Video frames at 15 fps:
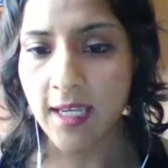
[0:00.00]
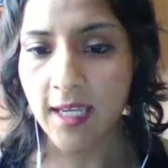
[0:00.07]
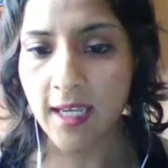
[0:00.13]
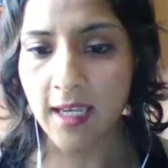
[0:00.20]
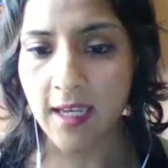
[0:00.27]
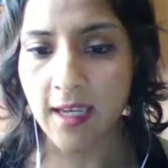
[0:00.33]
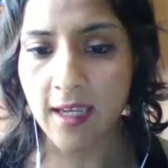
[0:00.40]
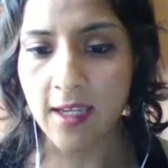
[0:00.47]

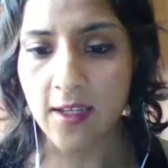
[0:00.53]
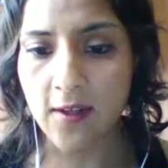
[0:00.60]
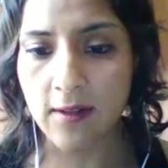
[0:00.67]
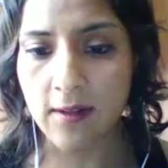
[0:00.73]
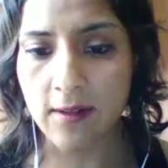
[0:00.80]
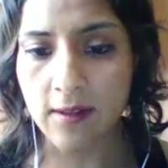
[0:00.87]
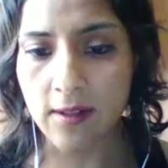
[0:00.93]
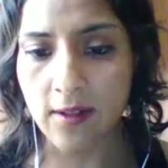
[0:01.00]

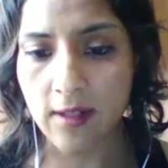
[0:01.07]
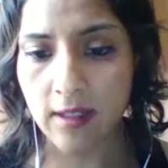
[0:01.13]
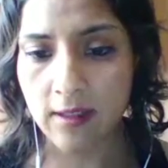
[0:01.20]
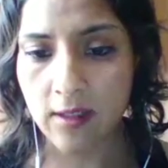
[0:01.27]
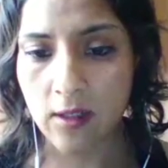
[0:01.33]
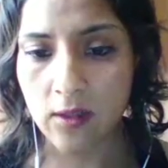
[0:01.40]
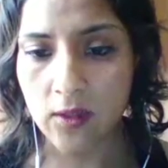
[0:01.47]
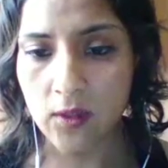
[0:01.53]
you can
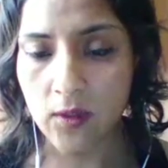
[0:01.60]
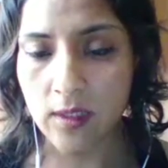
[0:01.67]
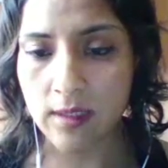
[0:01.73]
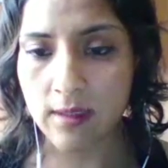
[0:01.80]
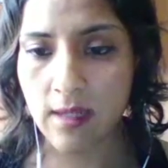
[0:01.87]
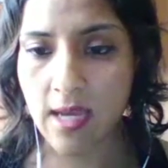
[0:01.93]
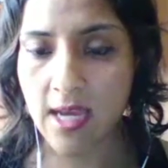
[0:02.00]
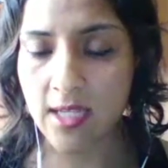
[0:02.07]
go to
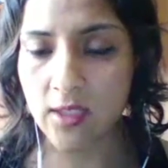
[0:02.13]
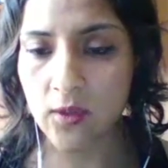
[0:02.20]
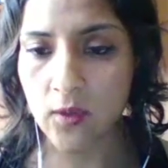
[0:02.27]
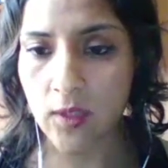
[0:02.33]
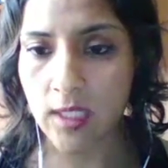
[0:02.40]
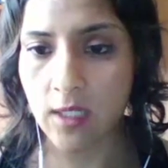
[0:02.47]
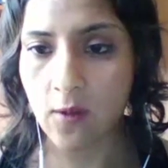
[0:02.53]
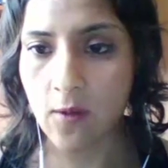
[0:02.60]
slide
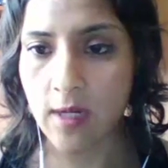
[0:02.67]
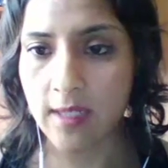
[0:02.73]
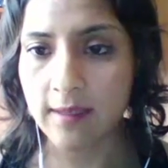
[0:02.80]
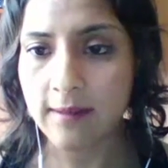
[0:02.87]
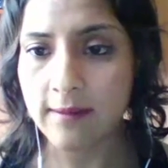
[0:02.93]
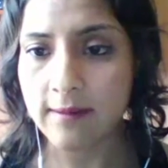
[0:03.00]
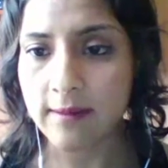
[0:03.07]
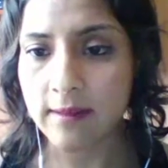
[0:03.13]

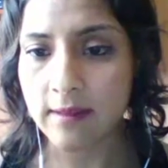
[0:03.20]
21